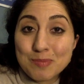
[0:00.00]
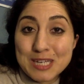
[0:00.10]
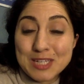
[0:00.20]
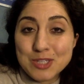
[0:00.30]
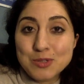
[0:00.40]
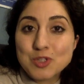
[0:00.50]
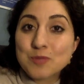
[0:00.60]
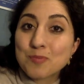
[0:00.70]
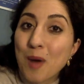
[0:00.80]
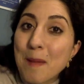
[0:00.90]
being used
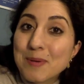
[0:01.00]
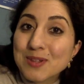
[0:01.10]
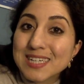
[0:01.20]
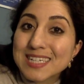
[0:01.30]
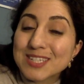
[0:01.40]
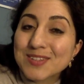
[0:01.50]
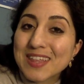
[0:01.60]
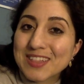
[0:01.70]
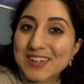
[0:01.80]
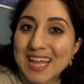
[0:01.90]
properly so that
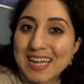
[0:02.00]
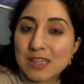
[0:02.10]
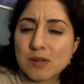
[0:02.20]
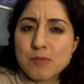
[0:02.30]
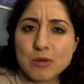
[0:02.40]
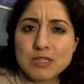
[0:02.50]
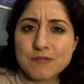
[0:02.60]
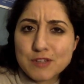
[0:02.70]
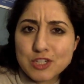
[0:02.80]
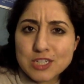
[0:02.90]
they're getting their most
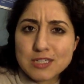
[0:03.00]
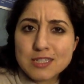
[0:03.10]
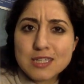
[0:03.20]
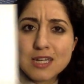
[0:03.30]
efficient